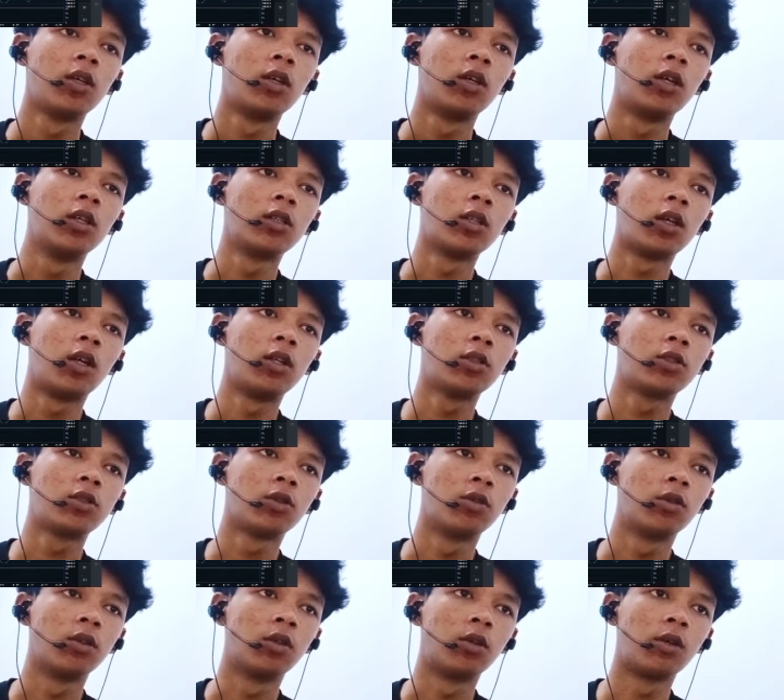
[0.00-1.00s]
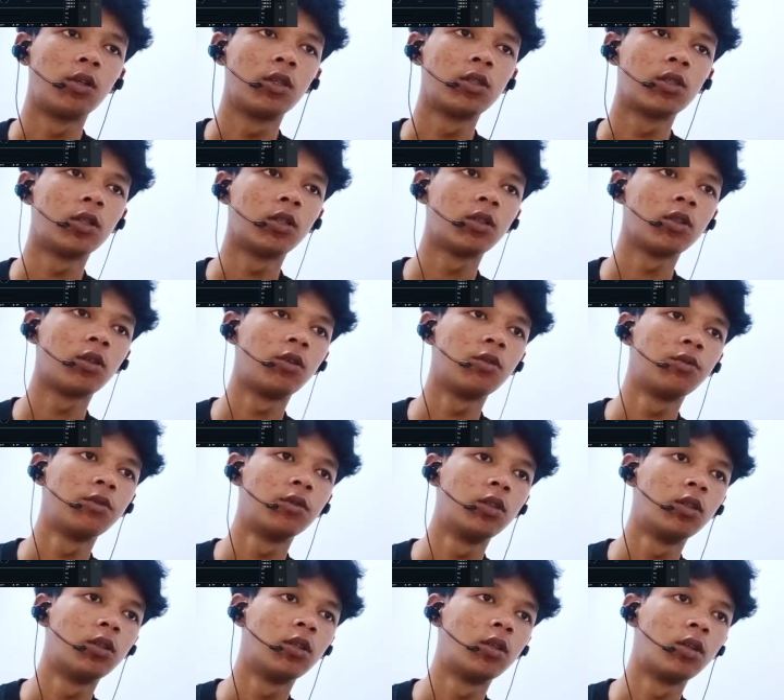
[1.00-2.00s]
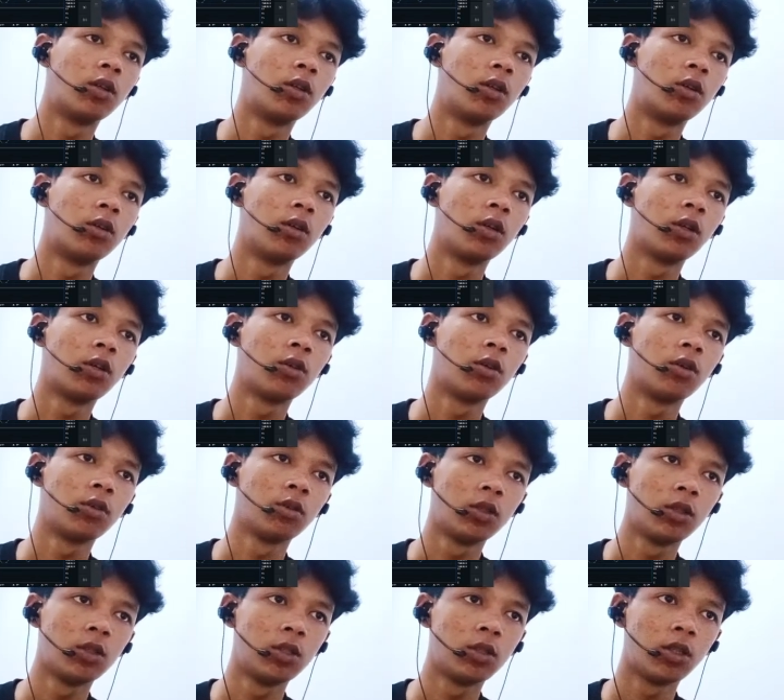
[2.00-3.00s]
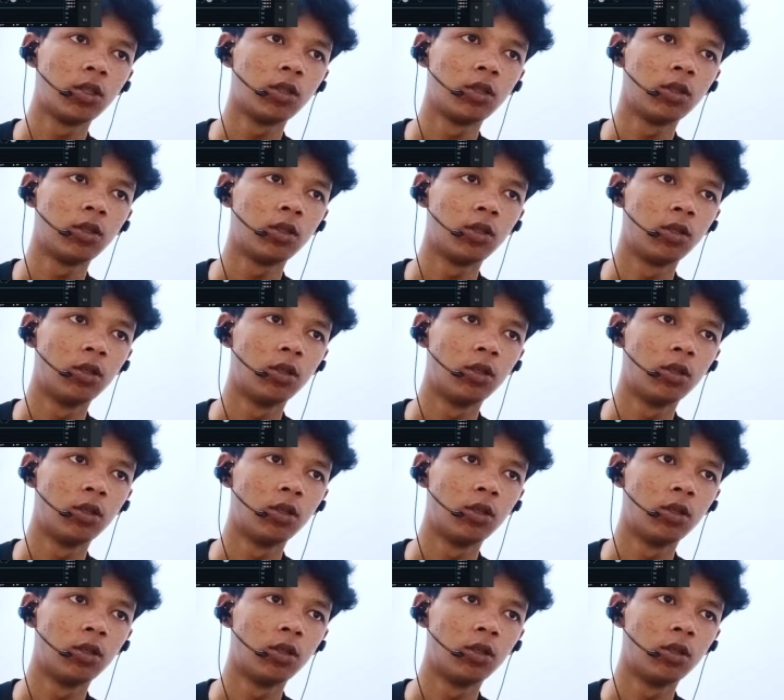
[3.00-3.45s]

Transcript: is also a result of the recognition